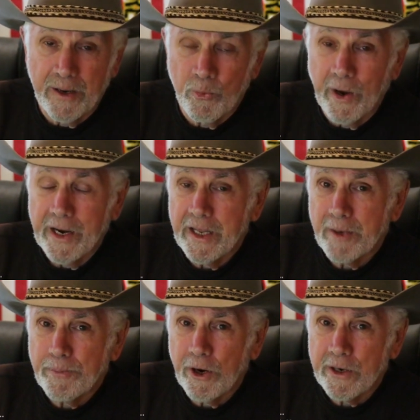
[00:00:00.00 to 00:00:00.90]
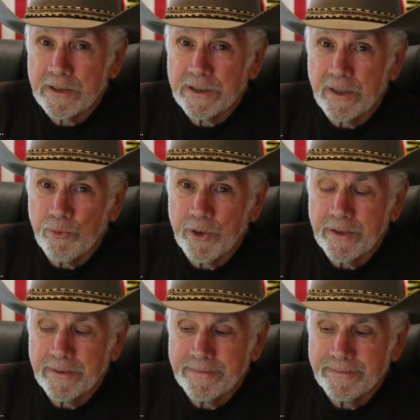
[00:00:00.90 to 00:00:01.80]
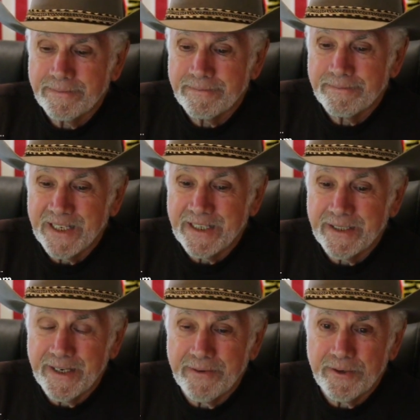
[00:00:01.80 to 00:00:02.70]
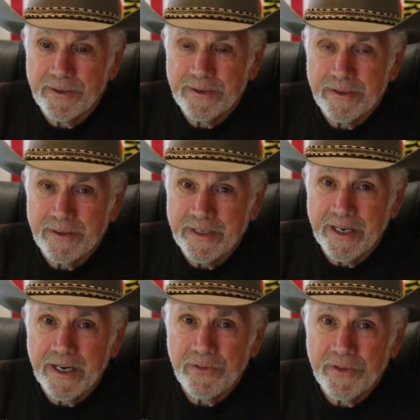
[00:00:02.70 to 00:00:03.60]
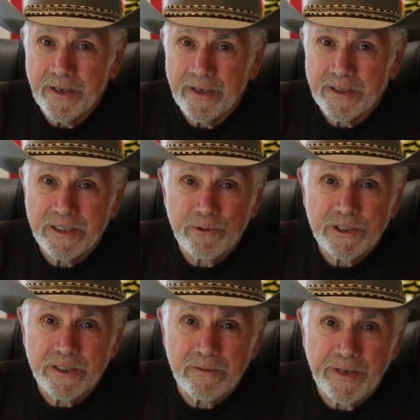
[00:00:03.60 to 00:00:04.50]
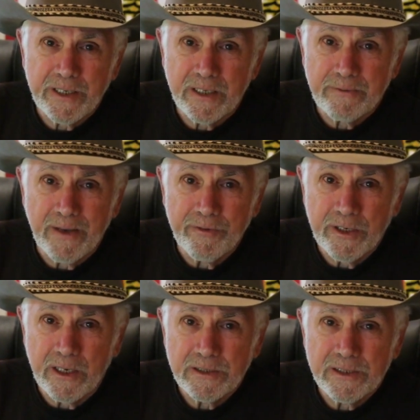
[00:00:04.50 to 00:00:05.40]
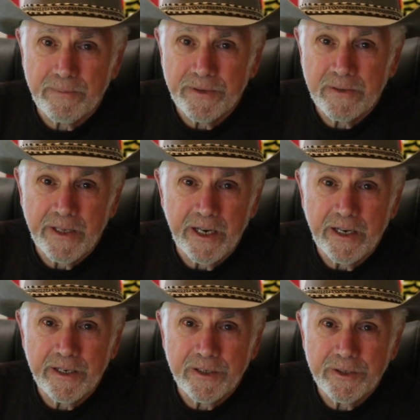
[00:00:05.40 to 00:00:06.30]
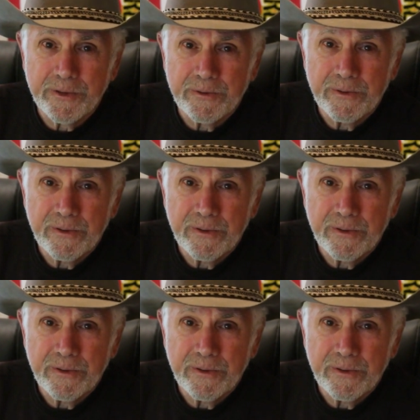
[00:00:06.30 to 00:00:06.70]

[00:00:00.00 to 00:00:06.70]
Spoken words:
Why do you pardon someone that never did anything? Because he was convicted of having done something that he didn't do.